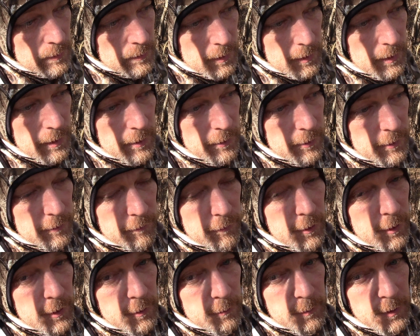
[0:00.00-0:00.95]
never did
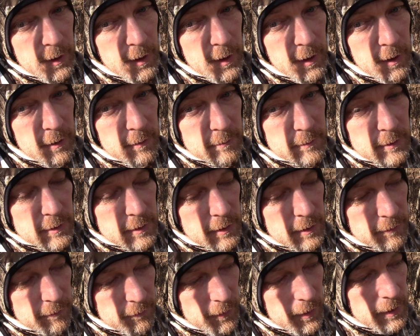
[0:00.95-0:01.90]
figure me out, but
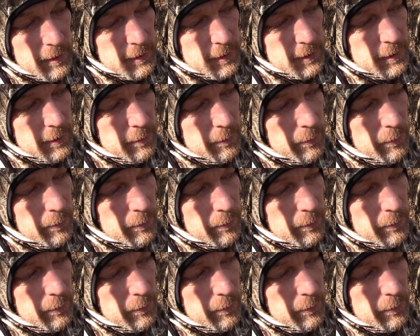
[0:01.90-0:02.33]
they finally did